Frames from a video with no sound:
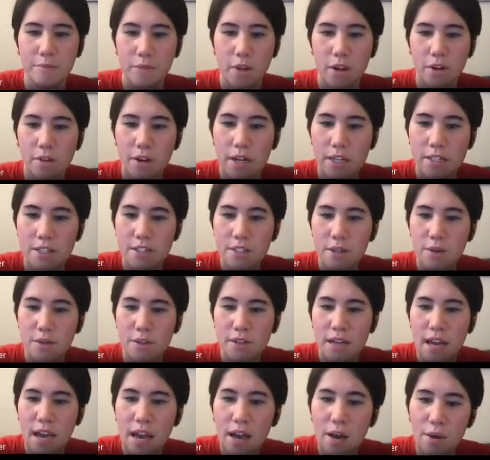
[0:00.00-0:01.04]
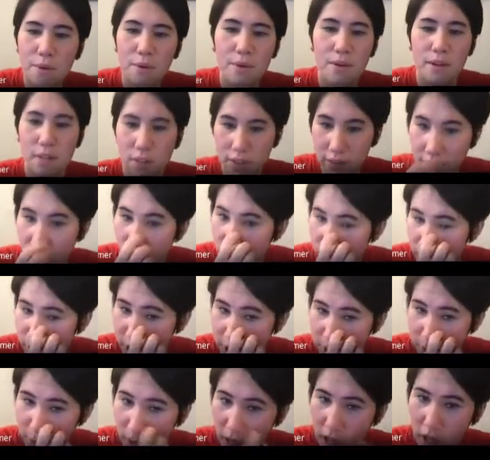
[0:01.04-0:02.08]
All right, so now carbon
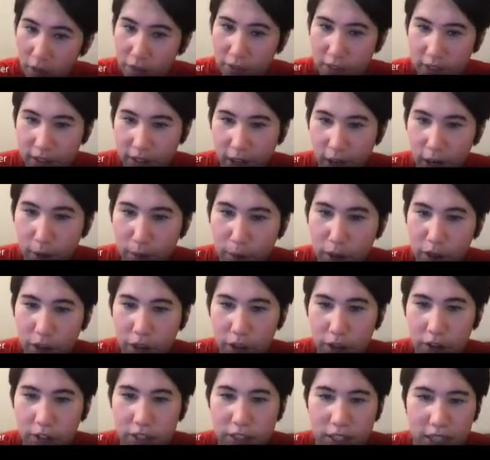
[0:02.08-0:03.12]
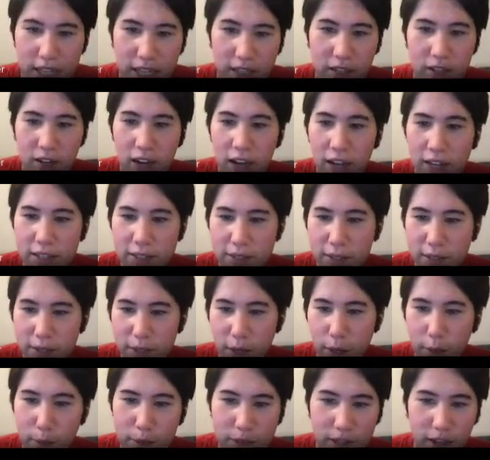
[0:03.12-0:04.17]
12 and carbon 13 are
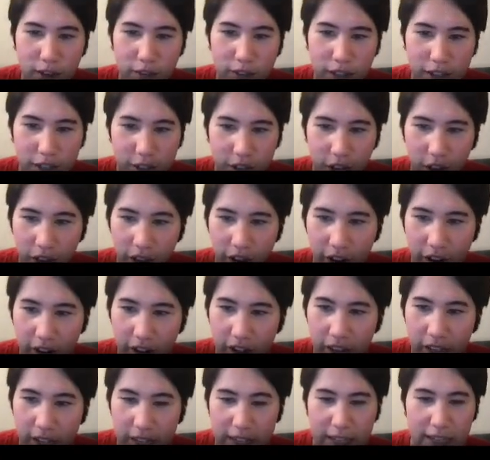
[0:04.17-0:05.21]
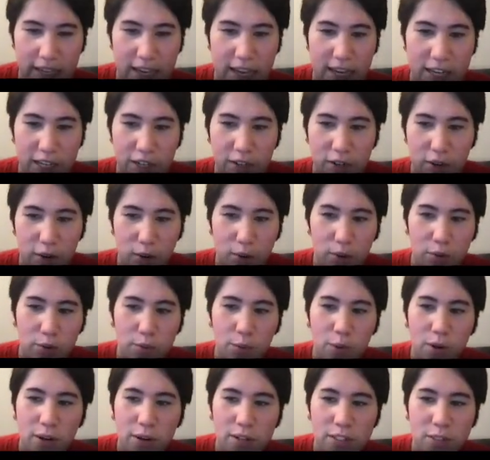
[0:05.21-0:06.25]
isotopes of each other. In your own
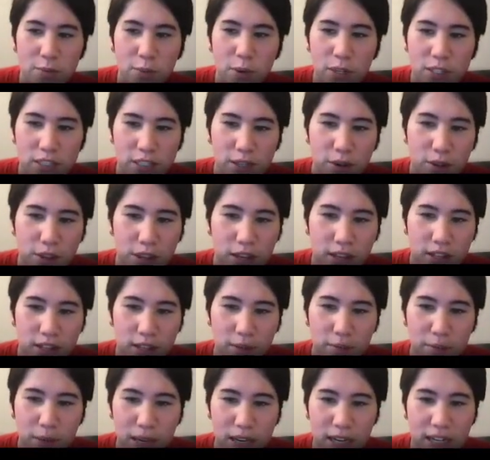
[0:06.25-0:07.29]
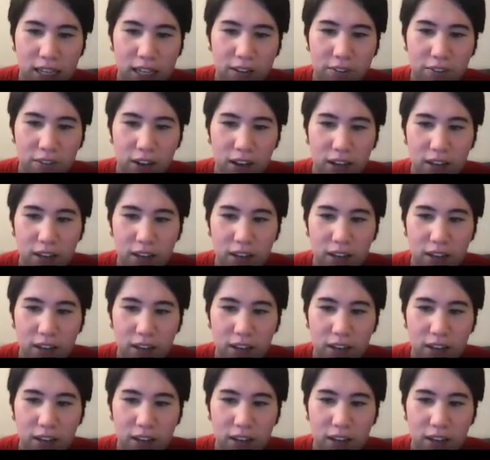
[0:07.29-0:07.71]
words, what do you think is the meaning of